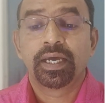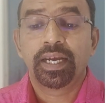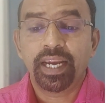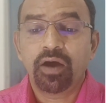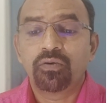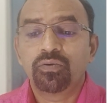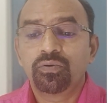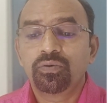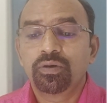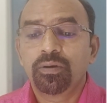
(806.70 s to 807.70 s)

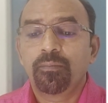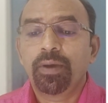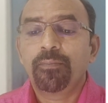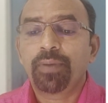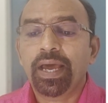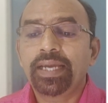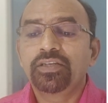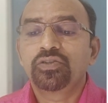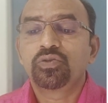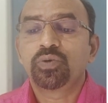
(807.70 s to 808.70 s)
Now, my plan
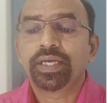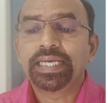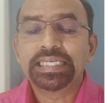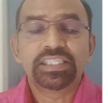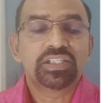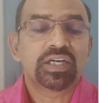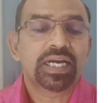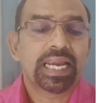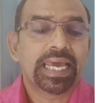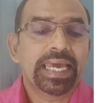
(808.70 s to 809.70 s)
is to
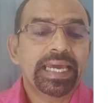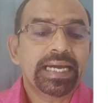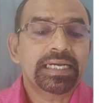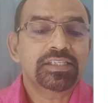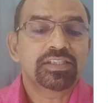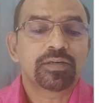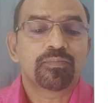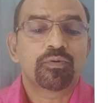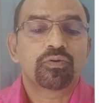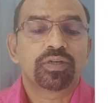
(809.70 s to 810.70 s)
install AI
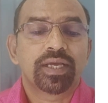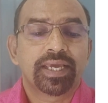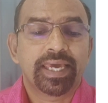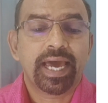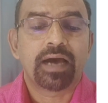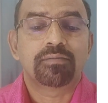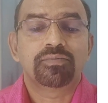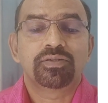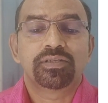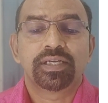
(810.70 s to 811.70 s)
support
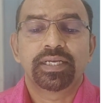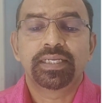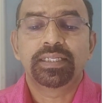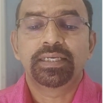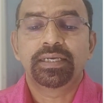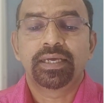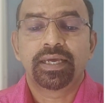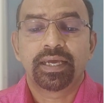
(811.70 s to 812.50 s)
cams in the